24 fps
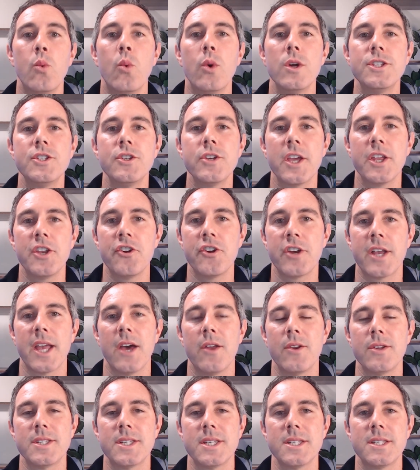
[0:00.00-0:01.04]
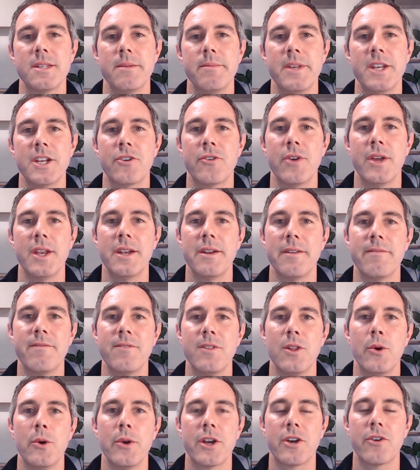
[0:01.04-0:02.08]
Once you get your accounting system integrated and
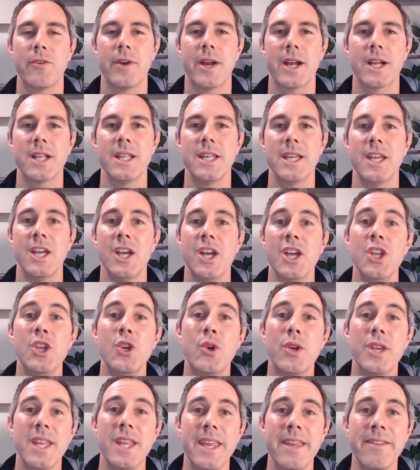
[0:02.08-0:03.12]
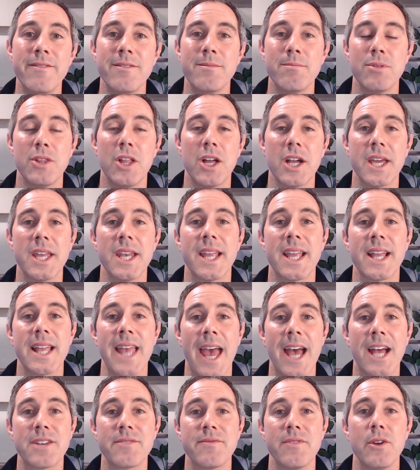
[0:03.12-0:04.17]
flowing correctly, you can even plug in a
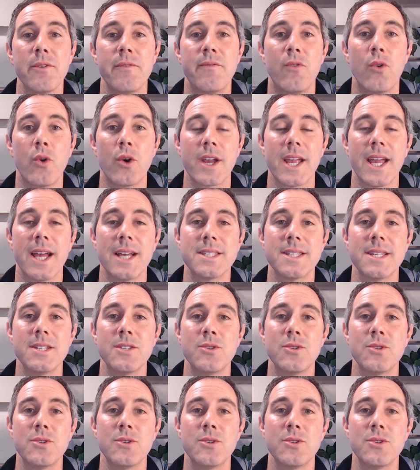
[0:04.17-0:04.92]
cash flow forecasting